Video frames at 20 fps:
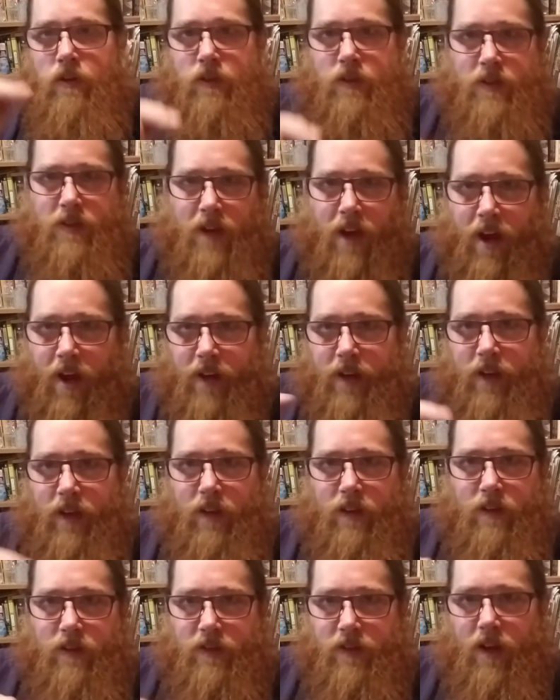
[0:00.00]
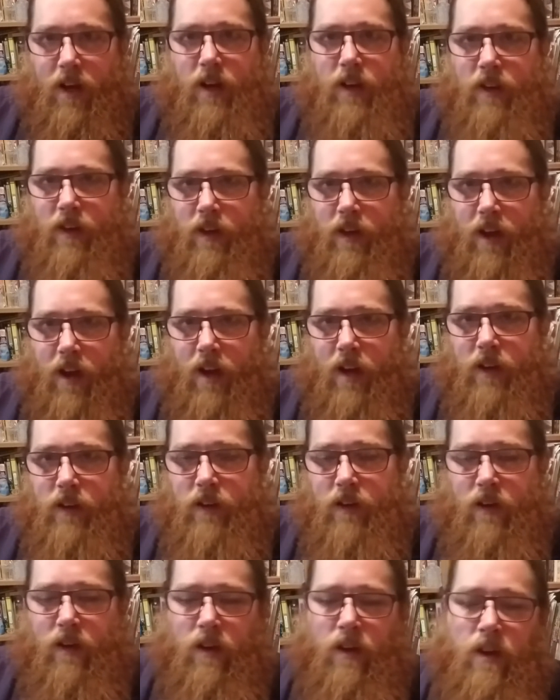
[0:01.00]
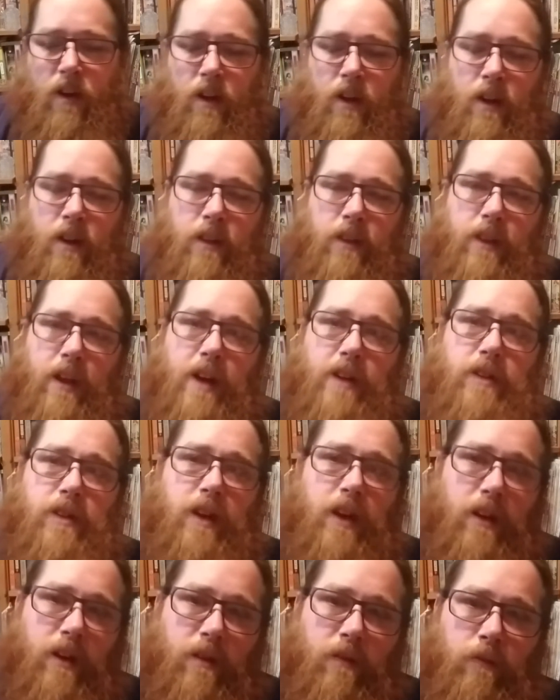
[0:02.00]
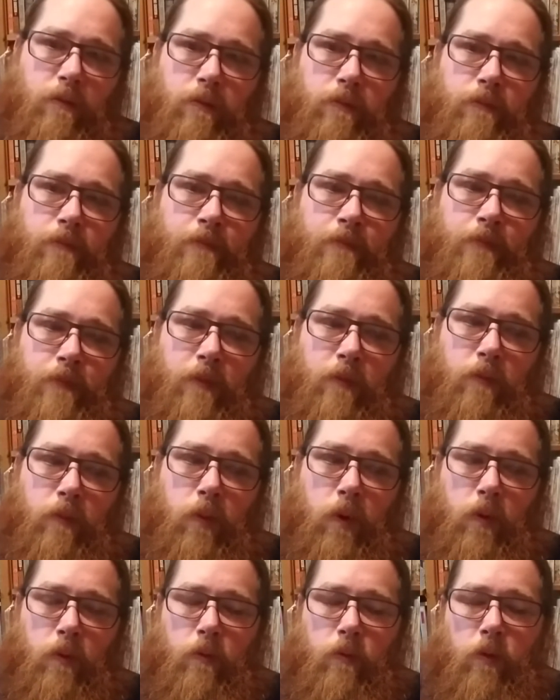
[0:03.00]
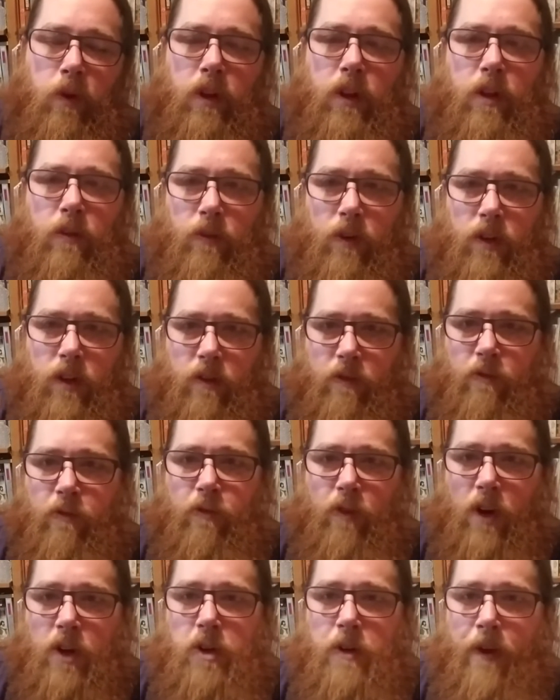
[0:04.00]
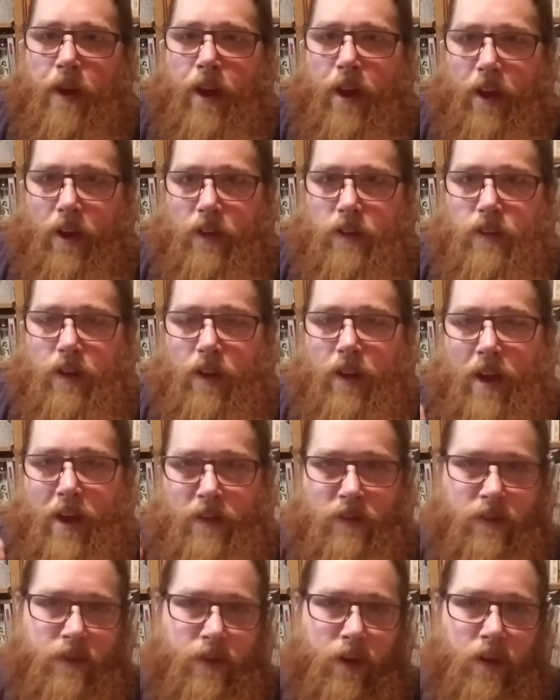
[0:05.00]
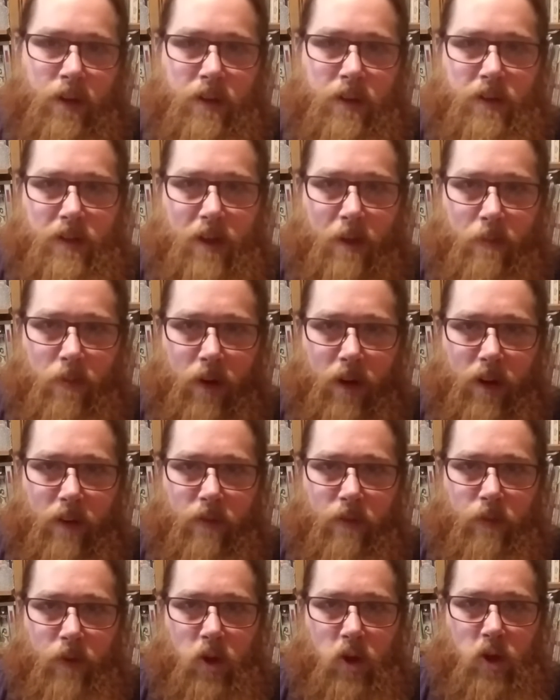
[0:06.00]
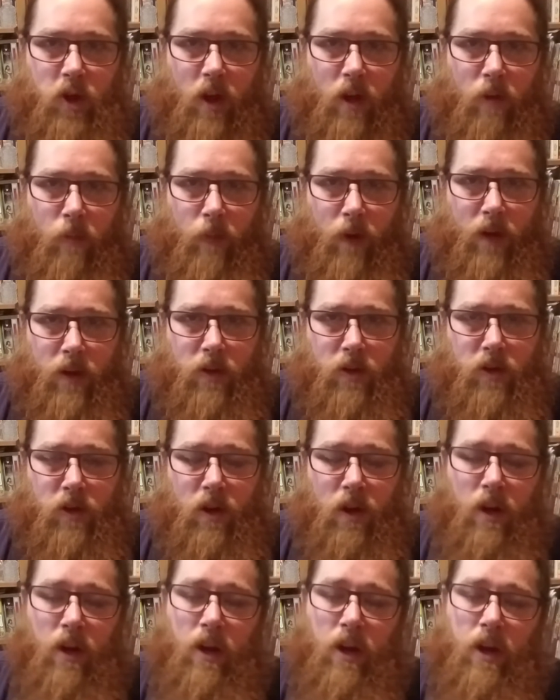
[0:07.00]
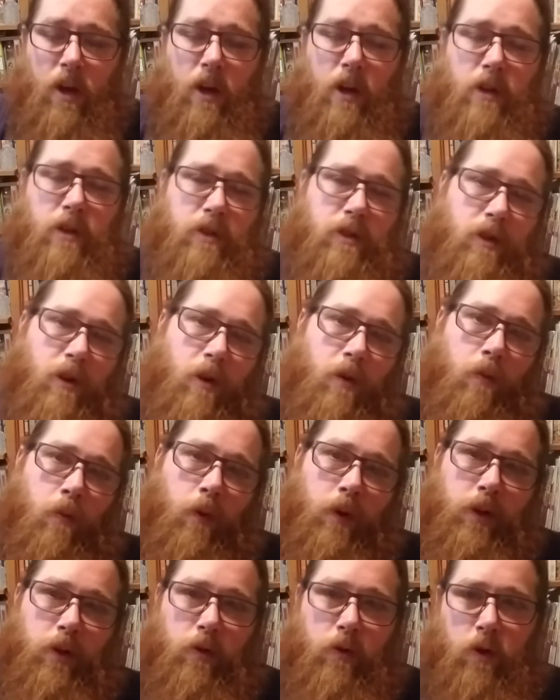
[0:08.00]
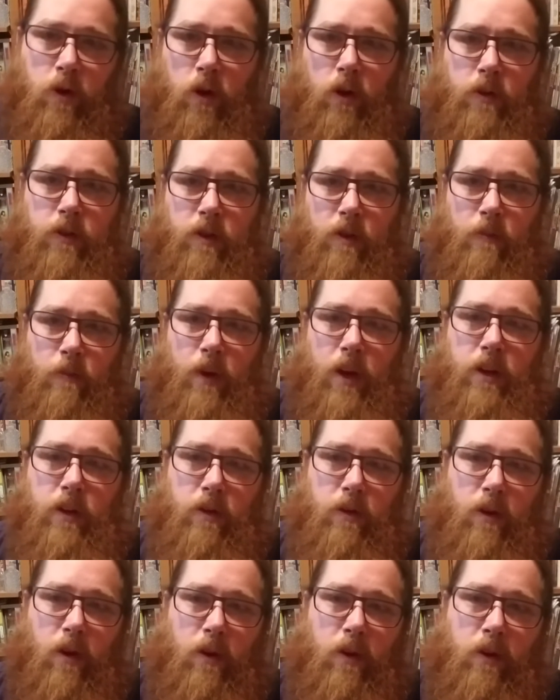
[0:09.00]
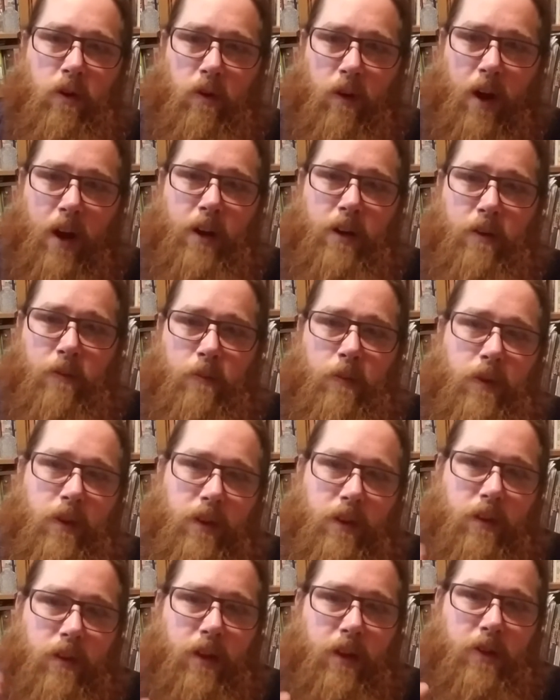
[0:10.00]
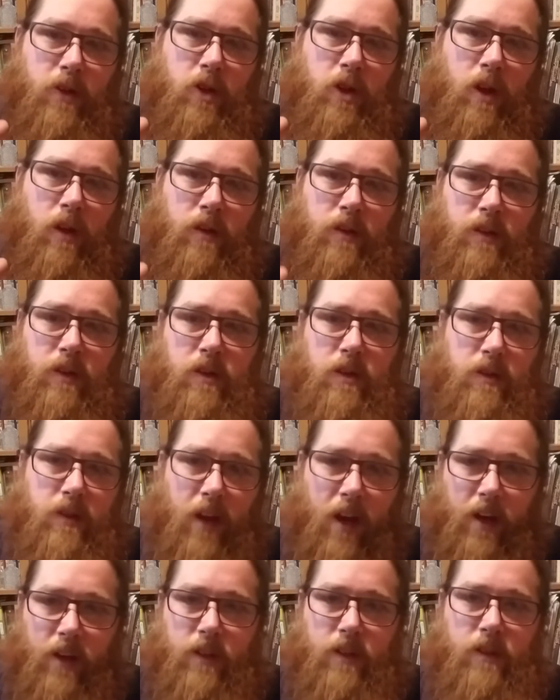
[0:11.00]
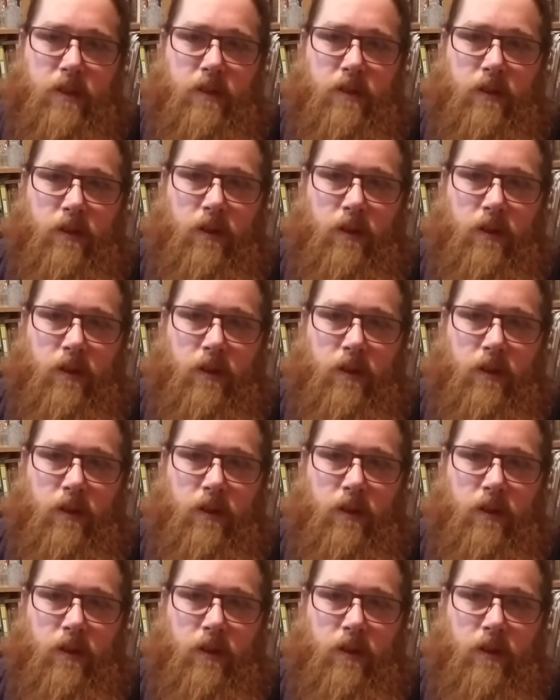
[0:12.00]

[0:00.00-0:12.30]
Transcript: sac inside the egg. That's going to, with really, really fresh eggs, it hasn't started separating from the shell much. So when you cook them and you go to crack them, the shell sticks.